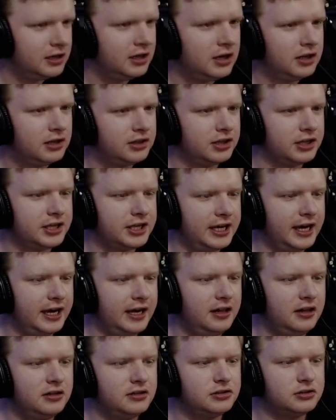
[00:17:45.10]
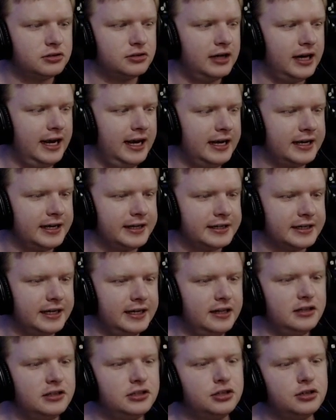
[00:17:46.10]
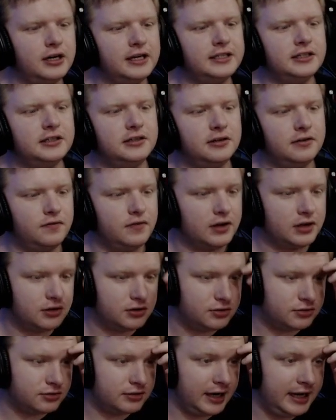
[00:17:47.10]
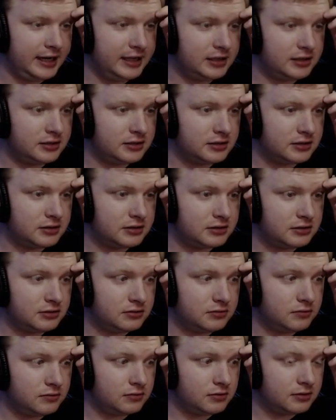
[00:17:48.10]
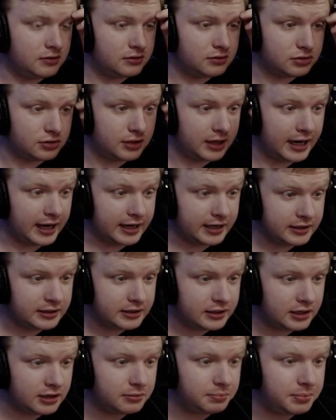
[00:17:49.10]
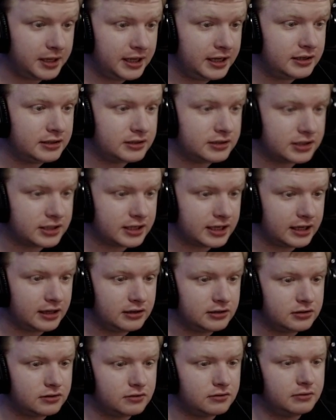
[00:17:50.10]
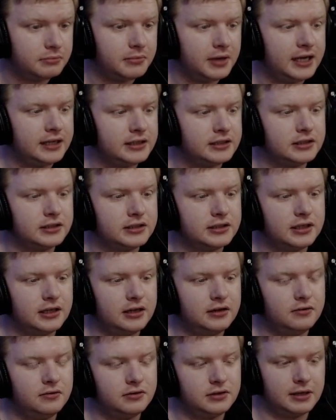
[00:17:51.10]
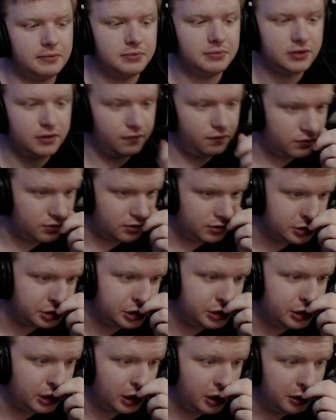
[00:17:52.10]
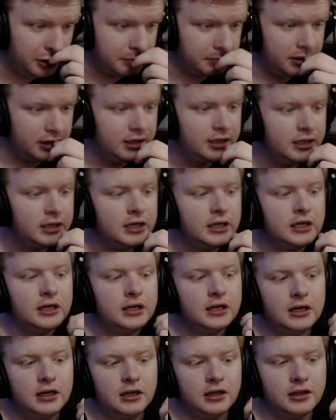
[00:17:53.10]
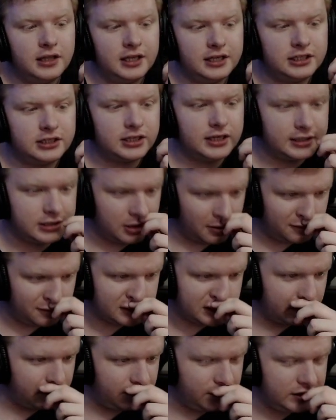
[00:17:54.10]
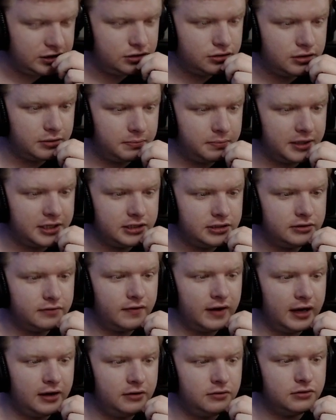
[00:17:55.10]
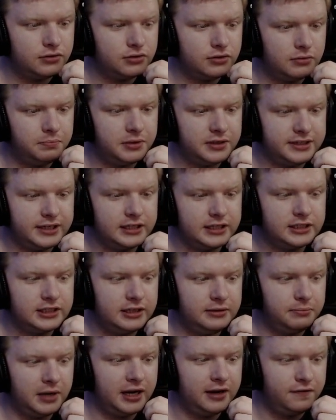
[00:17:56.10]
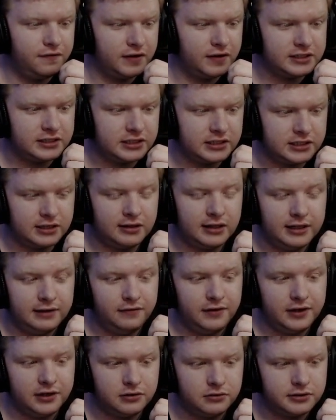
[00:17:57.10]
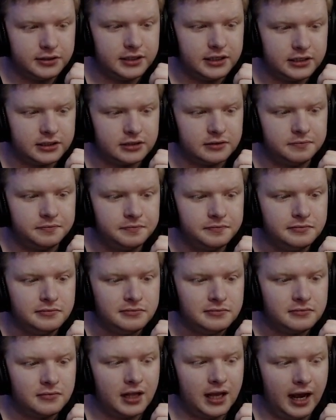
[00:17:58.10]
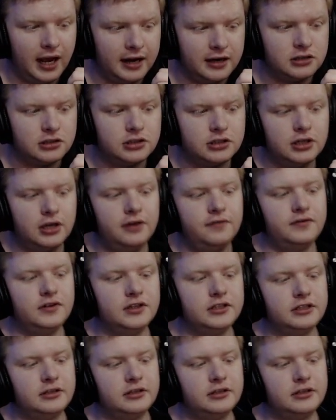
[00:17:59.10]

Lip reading: The Kell Dragon, illustration of a crate dragon that appeared as skeletal remains in Star Wars Episode 4: A New Hope. This sketch offers a visual depiction of how it could potentially manifest as a living organism, and it served as the